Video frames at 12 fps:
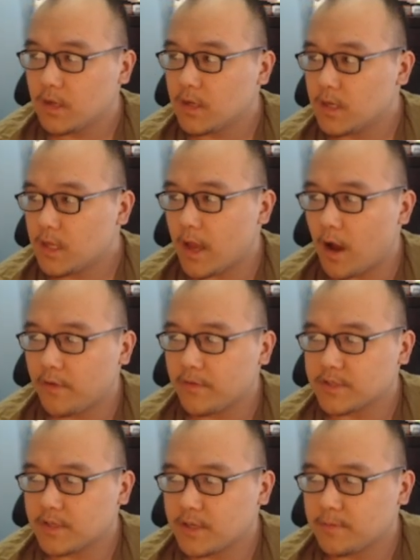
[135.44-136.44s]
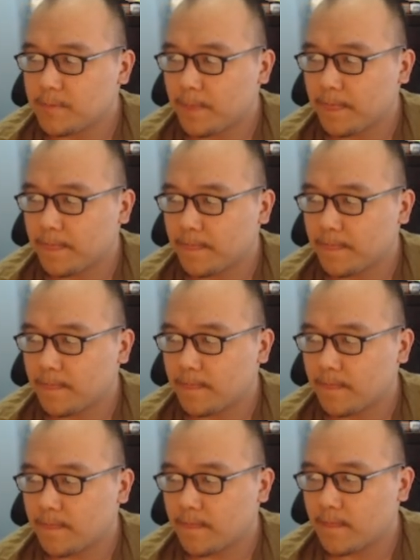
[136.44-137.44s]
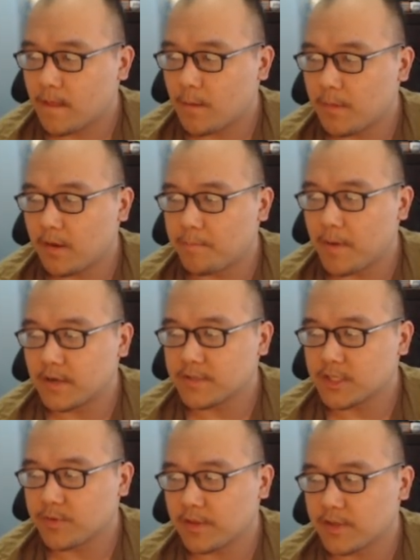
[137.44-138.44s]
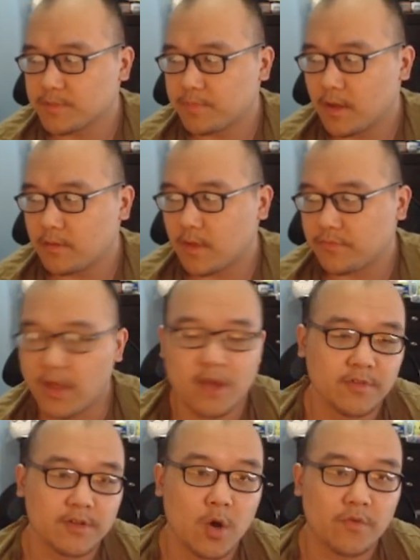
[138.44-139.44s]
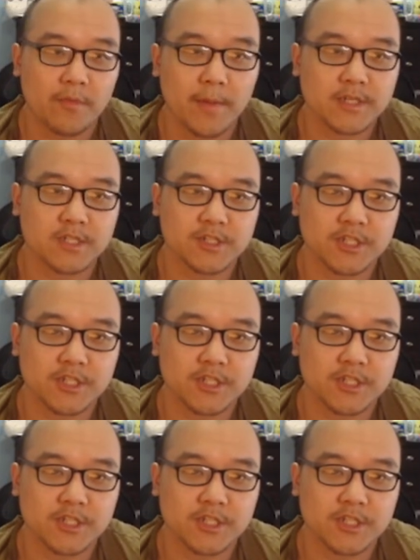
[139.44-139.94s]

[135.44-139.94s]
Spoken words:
yeah, obviously, I need to better situate this, but thankfully no information is